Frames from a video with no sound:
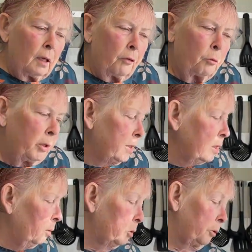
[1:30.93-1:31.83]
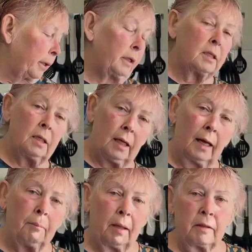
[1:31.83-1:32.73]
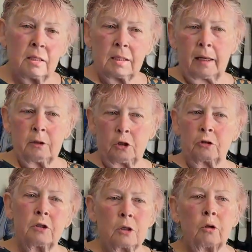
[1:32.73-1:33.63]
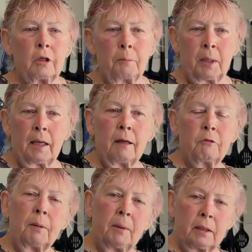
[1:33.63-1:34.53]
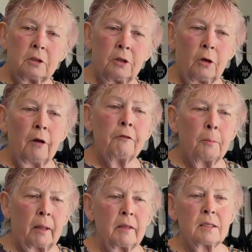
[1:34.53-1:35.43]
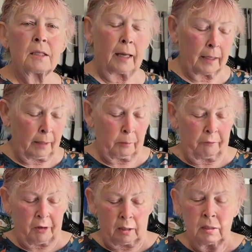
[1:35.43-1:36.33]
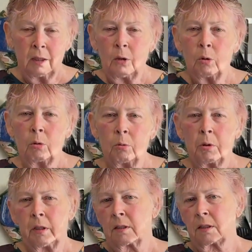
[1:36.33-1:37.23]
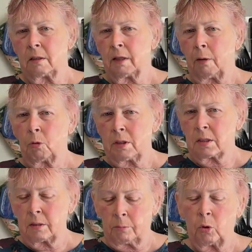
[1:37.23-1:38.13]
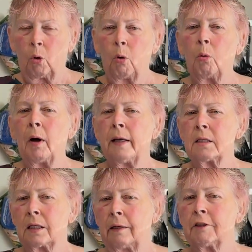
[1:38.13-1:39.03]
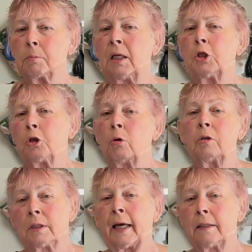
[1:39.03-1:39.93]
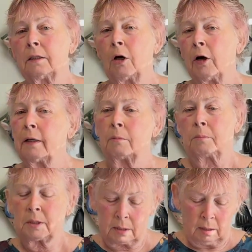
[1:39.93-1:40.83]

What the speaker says: The reason I'm doing it today, Mother's Day, Josh is cooking me a lovely meal tonight for Mother's Day. However, Woolworths in their wisdom always gives me short-dated items.